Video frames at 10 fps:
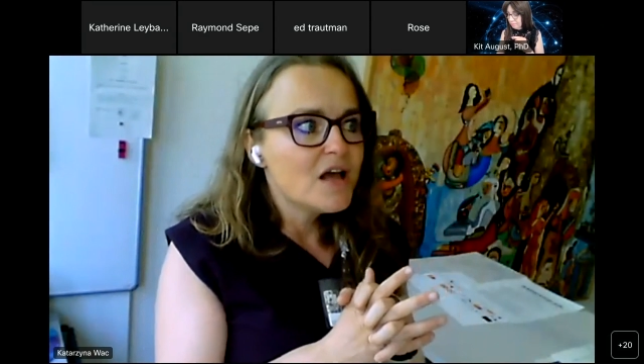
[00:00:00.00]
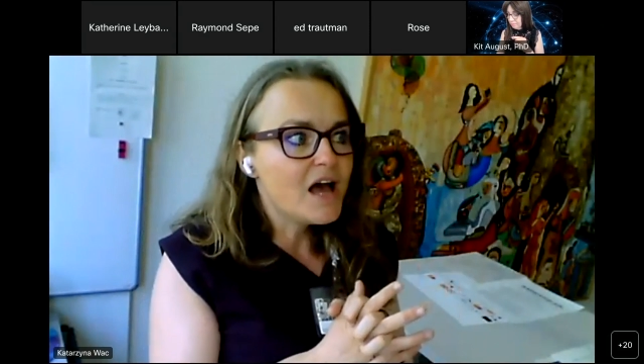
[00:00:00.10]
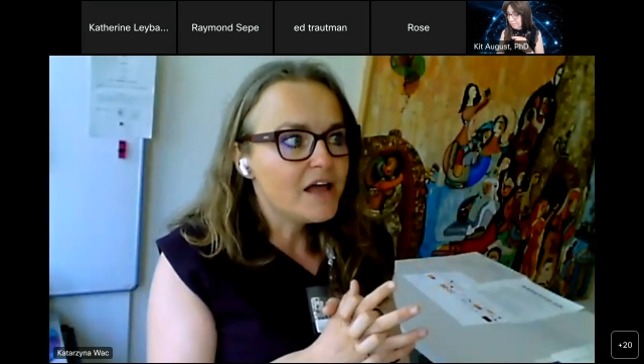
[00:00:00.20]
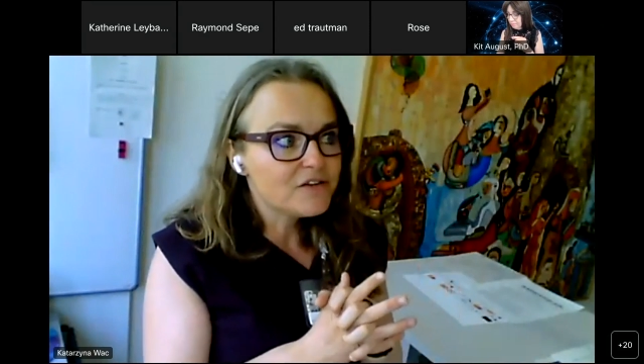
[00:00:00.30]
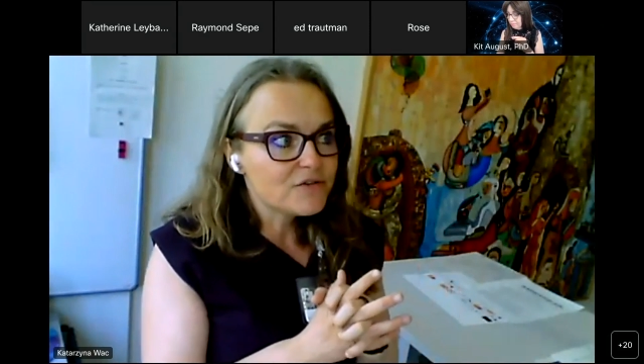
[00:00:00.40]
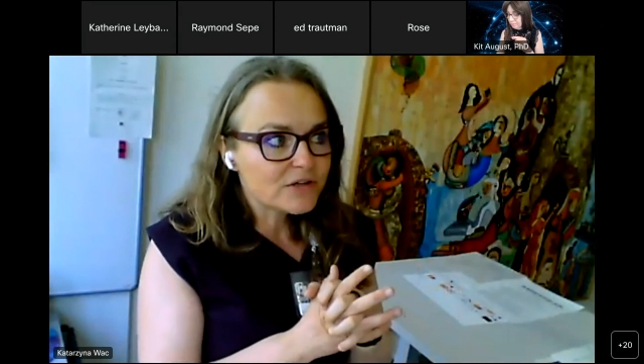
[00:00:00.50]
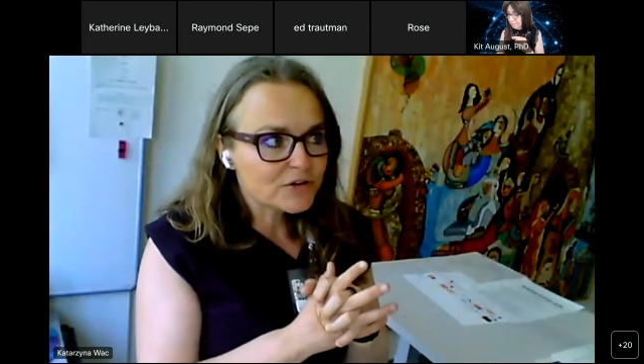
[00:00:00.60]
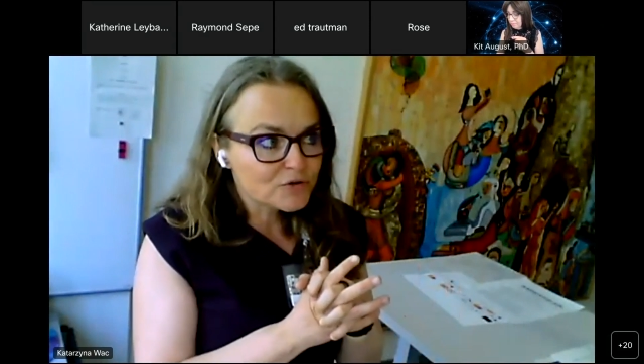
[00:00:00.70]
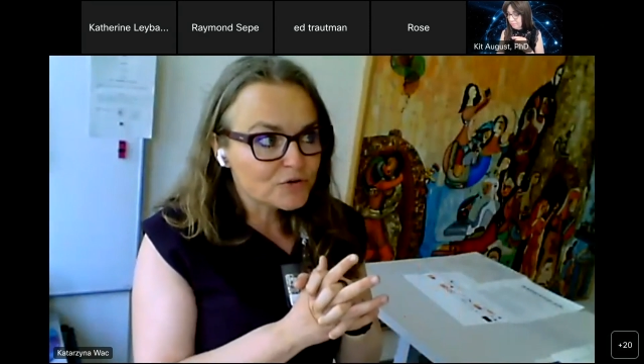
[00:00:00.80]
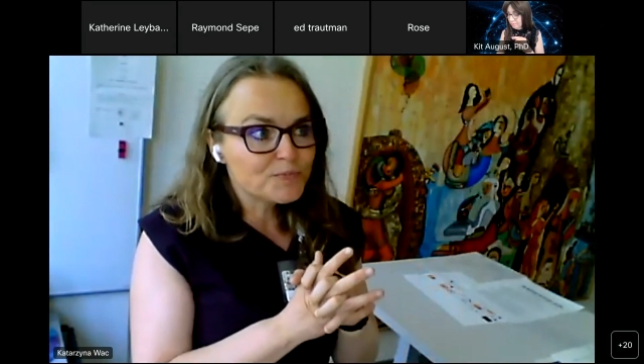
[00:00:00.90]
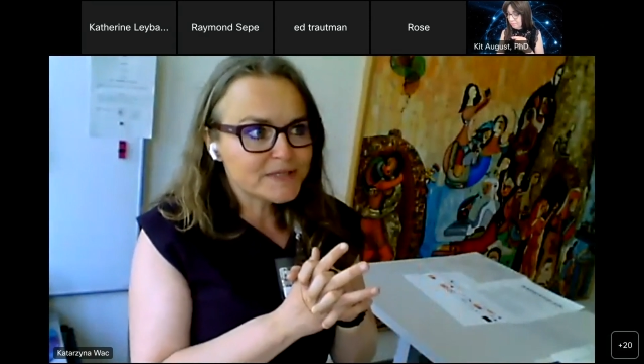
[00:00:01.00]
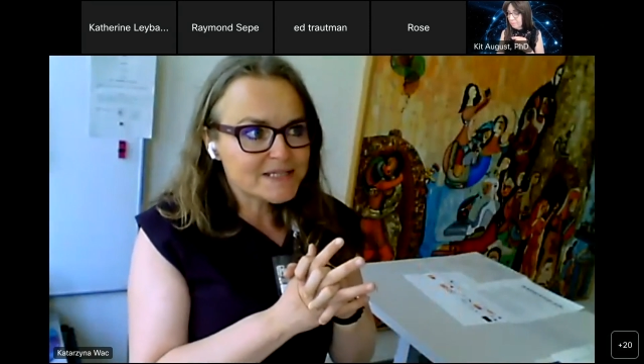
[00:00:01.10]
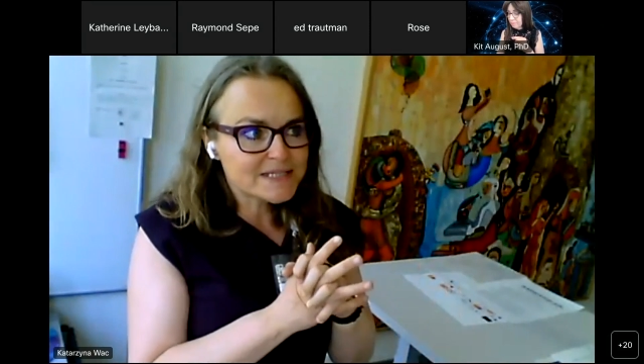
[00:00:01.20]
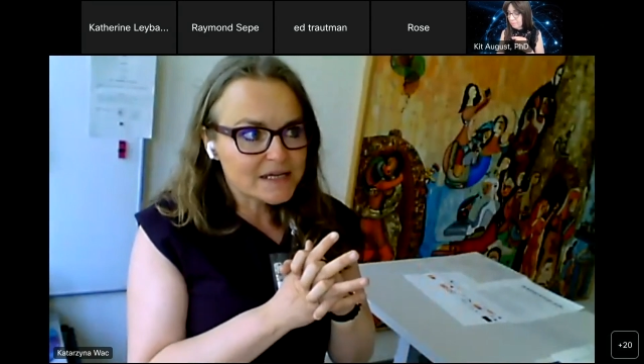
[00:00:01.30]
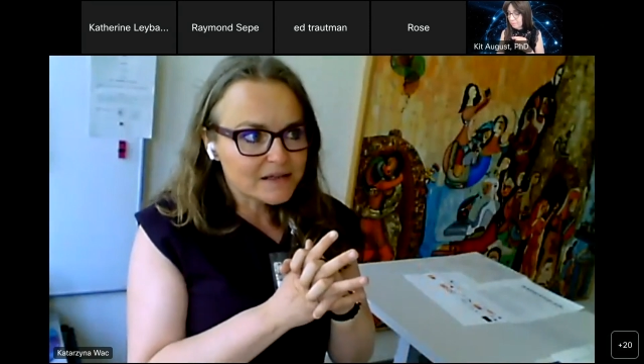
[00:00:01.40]
and it could be
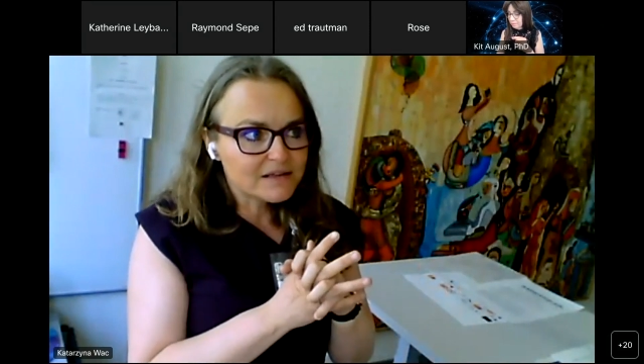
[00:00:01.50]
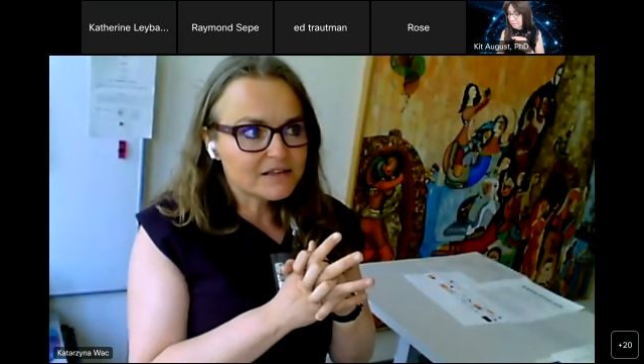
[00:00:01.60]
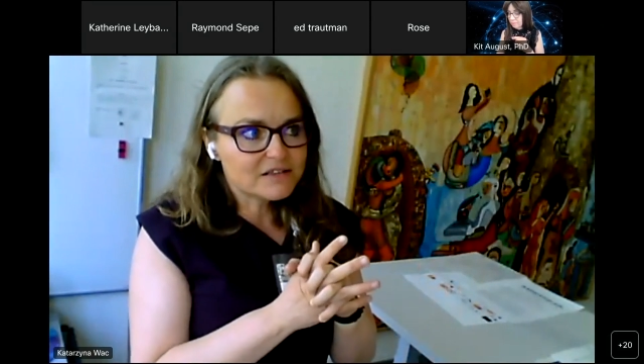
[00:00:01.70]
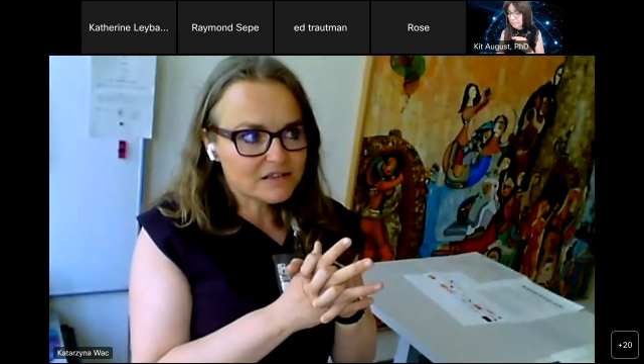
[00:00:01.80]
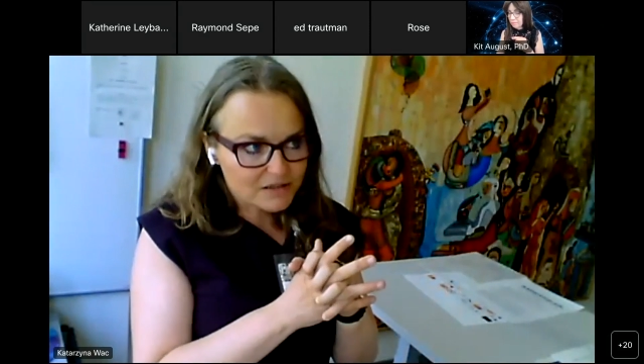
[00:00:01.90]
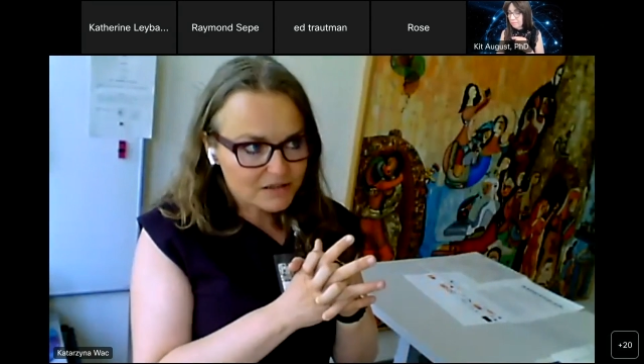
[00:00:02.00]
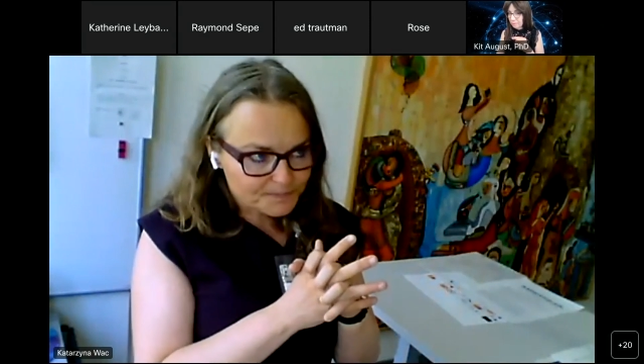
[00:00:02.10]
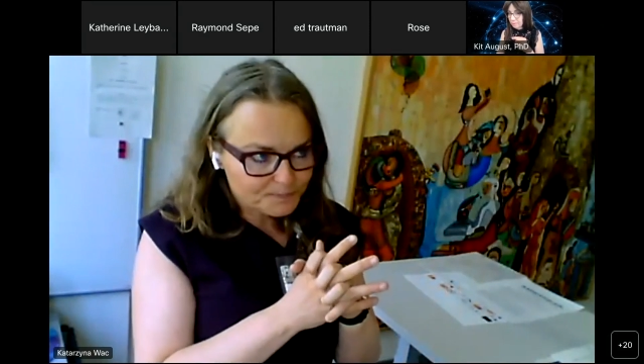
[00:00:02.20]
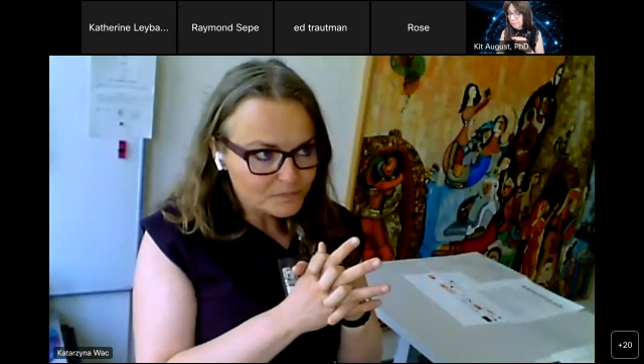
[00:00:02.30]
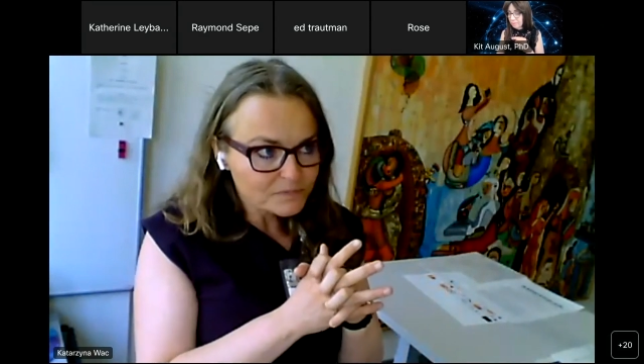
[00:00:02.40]
seen that the